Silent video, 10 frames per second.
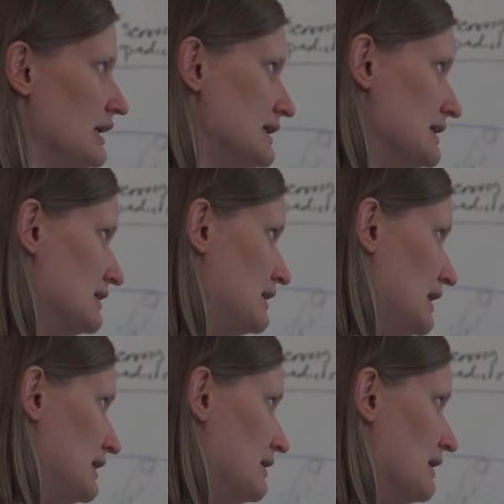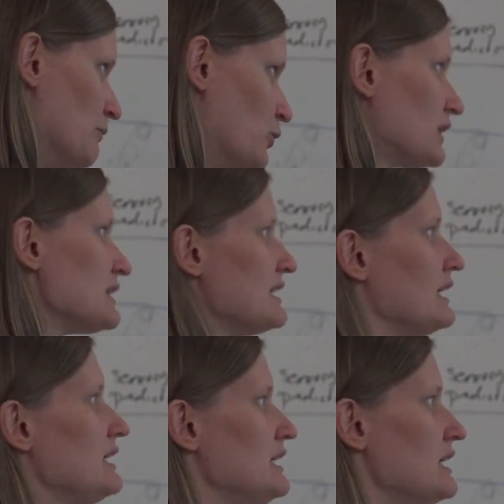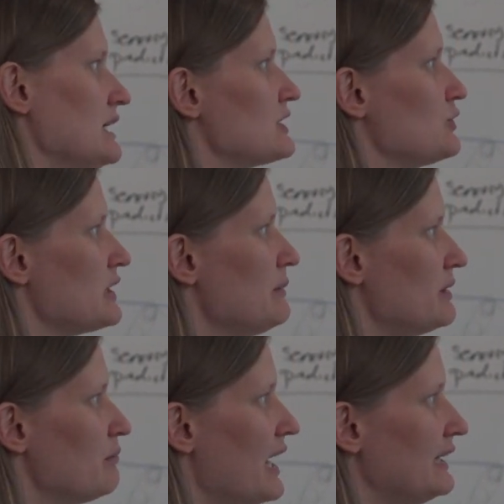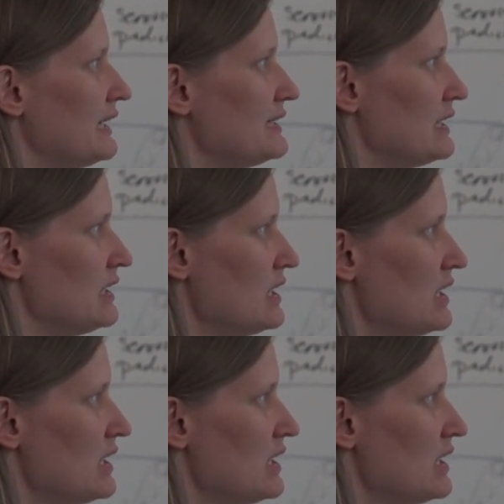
it, the, the important thing here is to keep in mind that the